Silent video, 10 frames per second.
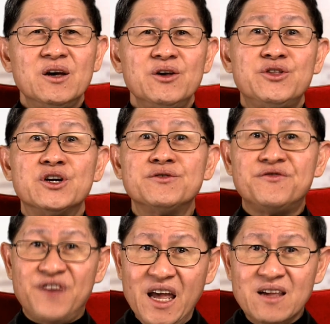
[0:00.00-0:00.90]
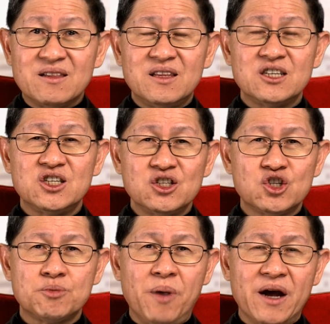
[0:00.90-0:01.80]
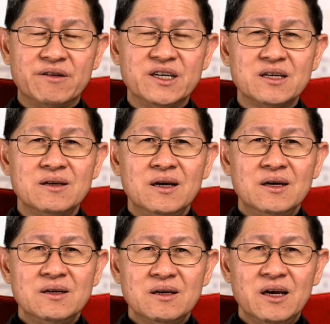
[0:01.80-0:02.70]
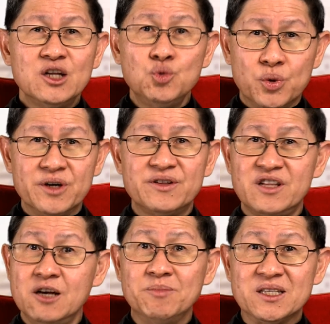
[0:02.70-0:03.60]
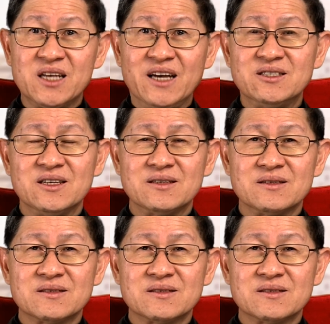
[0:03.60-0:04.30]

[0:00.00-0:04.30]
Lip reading: their faith is inspiring and worth imitating.